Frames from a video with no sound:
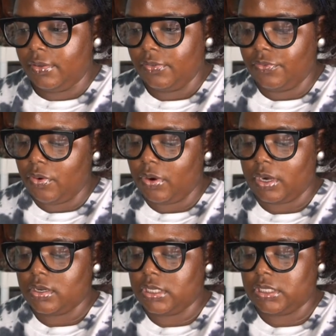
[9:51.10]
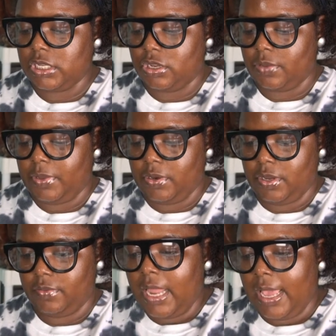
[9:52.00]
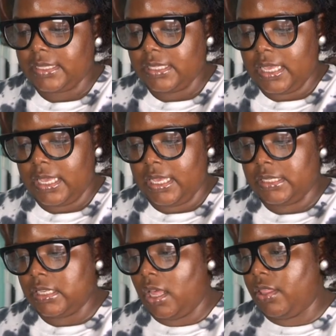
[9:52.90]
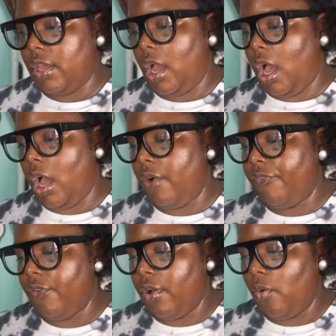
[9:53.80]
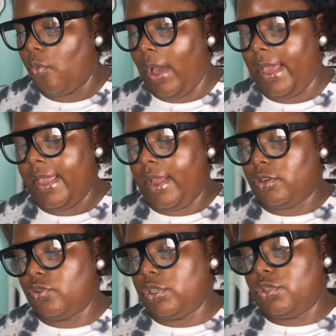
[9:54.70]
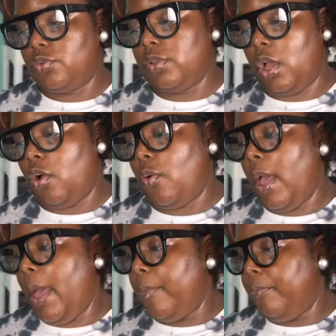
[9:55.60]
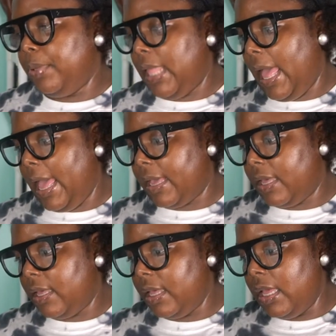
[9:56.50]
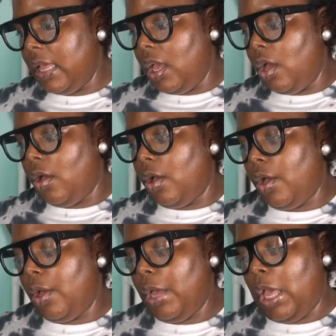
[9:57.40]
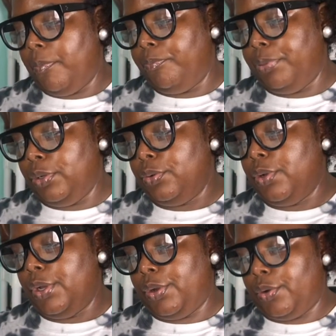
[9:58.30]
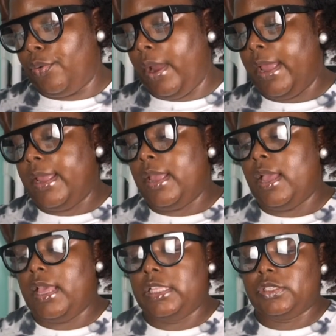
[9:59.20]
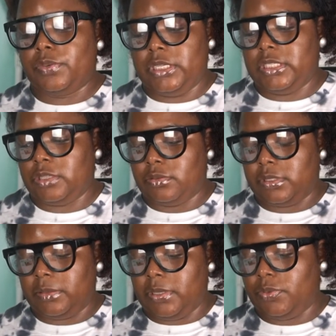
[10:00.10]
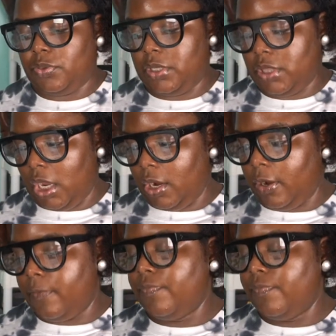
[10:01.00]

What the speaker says: for the sneaker community. Next is the off white, Air Jordan 2 low, black, and blue and gray. It's released as of September 23rd,